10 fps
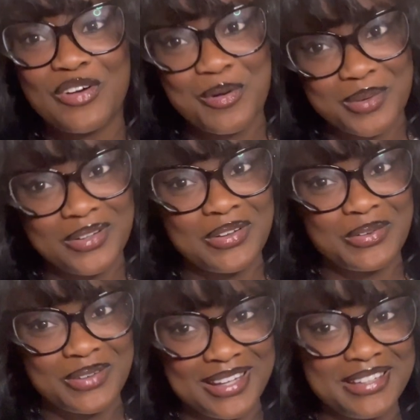
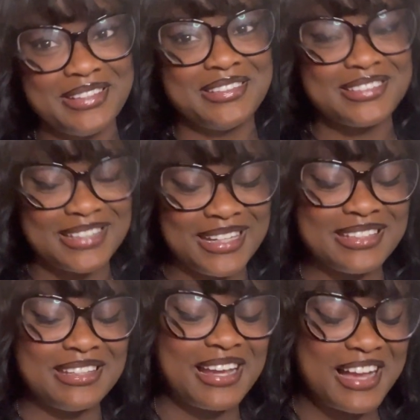Carmelo Hayes to get
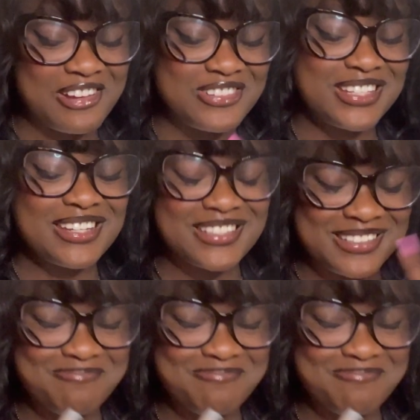into that conversation.